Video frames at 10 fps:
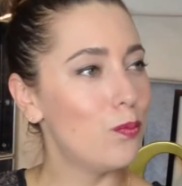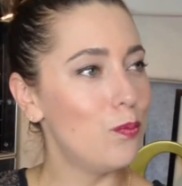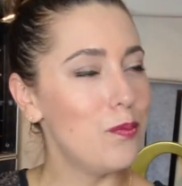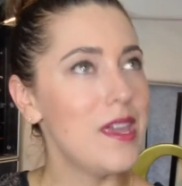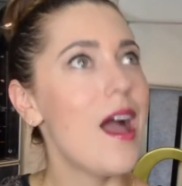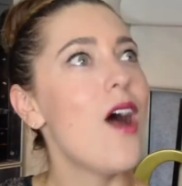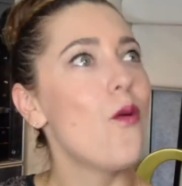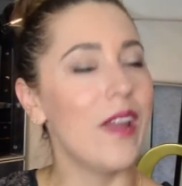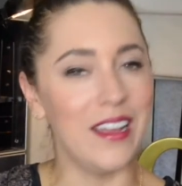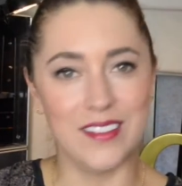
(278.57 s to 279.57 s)

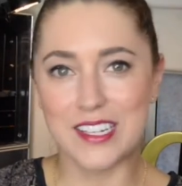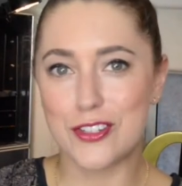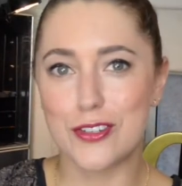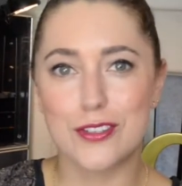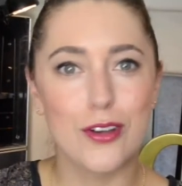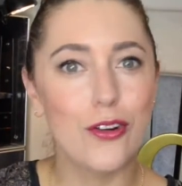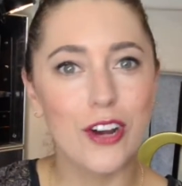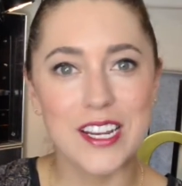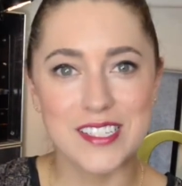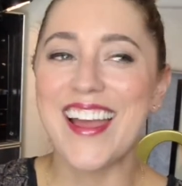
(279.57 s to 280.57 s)
meowing that is just so
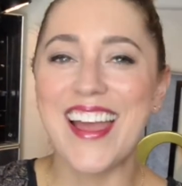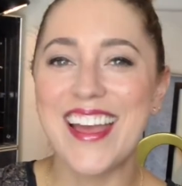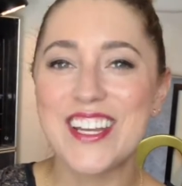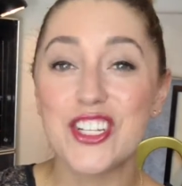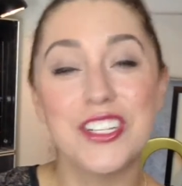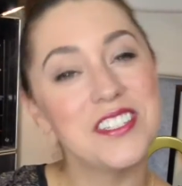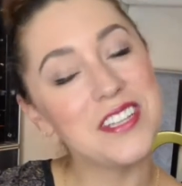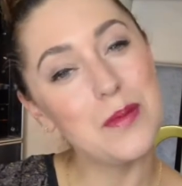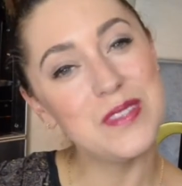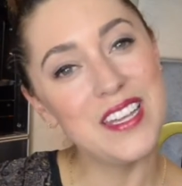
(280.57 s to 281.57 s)
crazy, and she
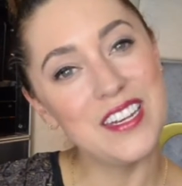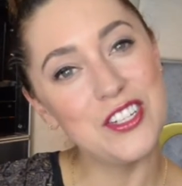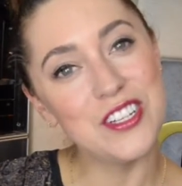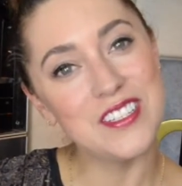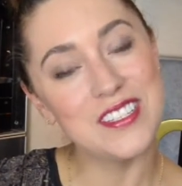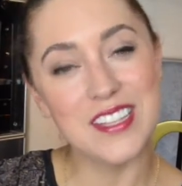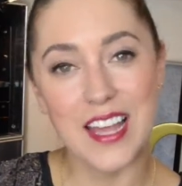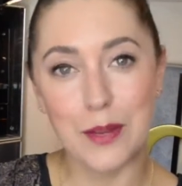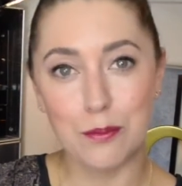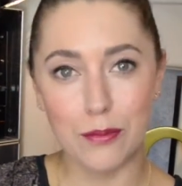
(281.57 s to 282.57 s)
just comes in and just is
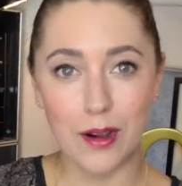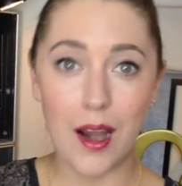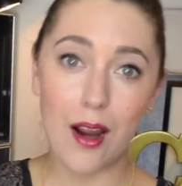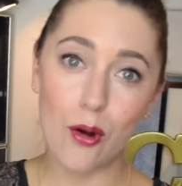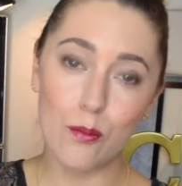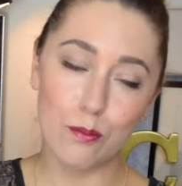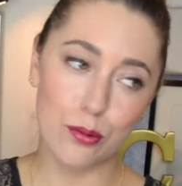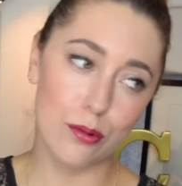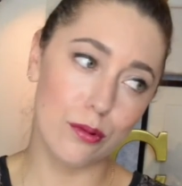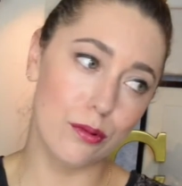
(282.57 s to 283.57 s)
like meow,
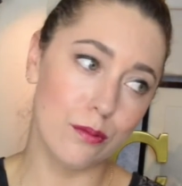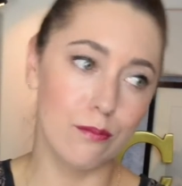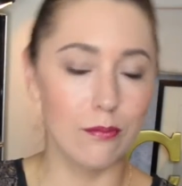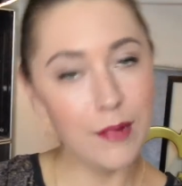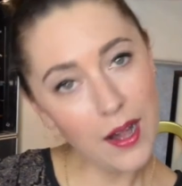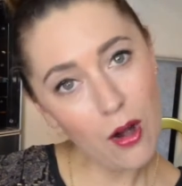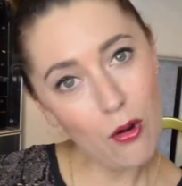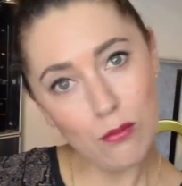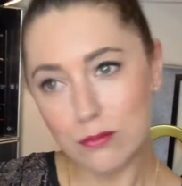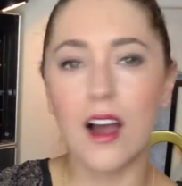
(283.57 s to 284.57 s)
brr,
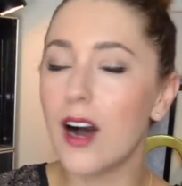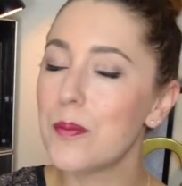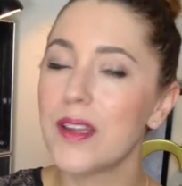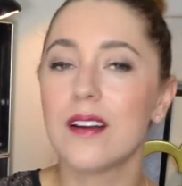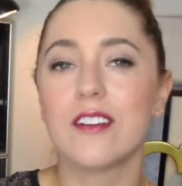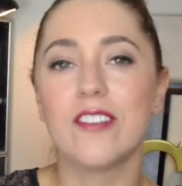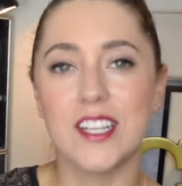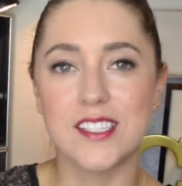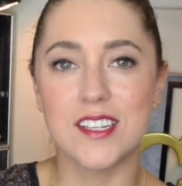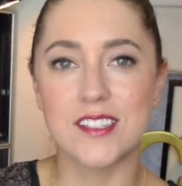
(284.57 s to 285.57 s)
meow, up in our
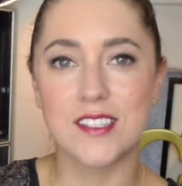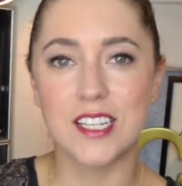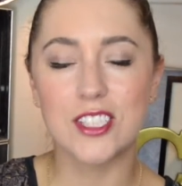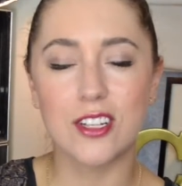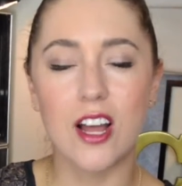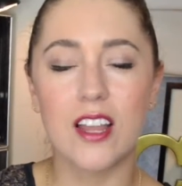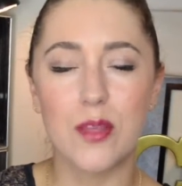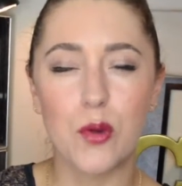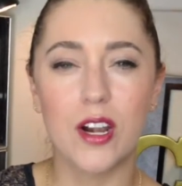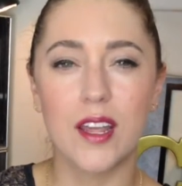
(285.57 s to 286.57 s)
faces 6 o'clock
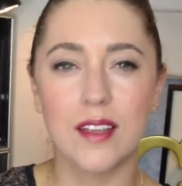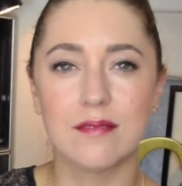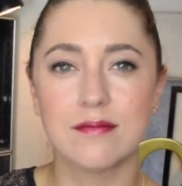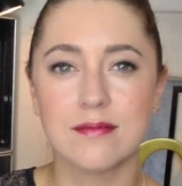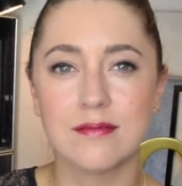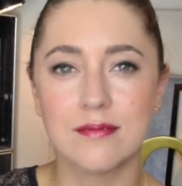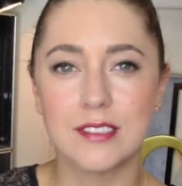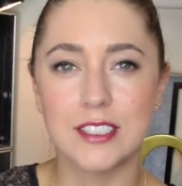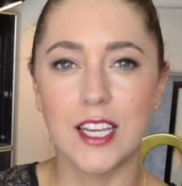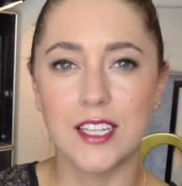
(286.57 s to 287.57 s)
in the morning.
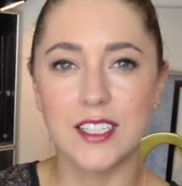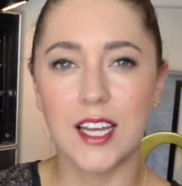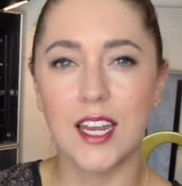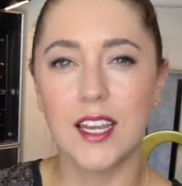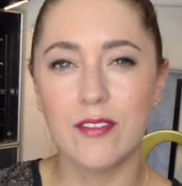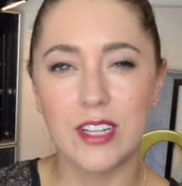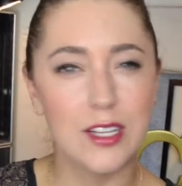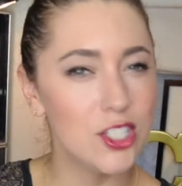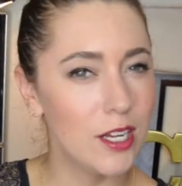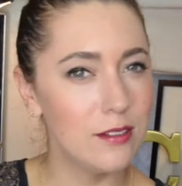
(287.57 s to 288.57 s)
It's like kind of having
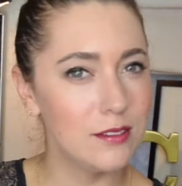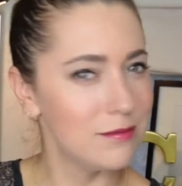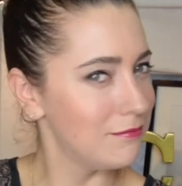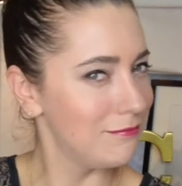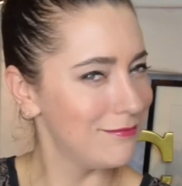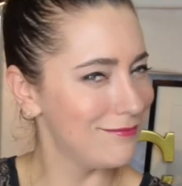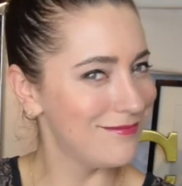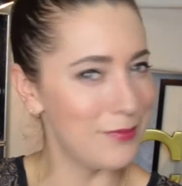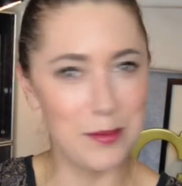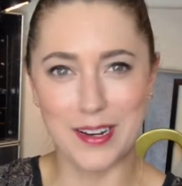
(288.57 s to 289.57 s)
a child.
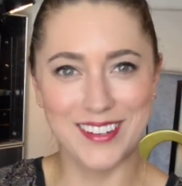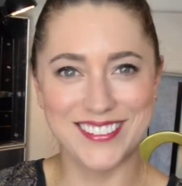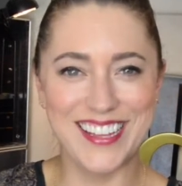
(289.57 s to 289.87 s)
Maybe not.